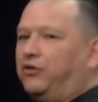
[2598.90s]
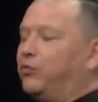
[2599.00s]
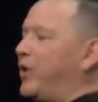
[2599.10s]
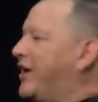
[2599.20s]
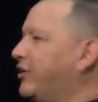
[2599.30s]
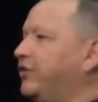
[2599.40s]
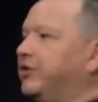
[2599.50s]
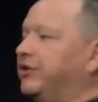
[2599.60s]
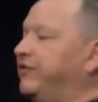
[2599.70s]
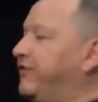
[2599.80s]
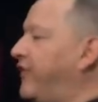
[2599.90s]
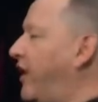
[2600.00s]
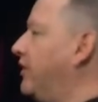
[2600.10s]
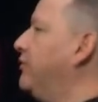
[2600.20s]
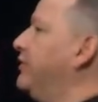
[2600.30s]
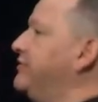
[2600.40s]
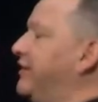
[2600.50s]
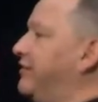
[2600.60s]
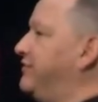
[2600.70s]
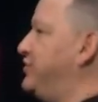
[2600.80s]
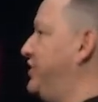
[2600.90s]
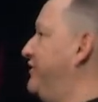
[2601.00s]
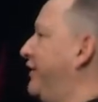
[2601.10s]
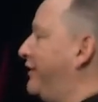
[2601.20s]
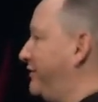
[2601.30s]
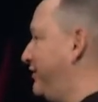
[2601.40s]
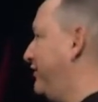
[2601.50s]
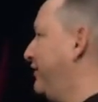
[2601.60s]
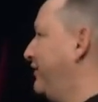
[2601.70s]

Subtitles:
regular followers of Jesus,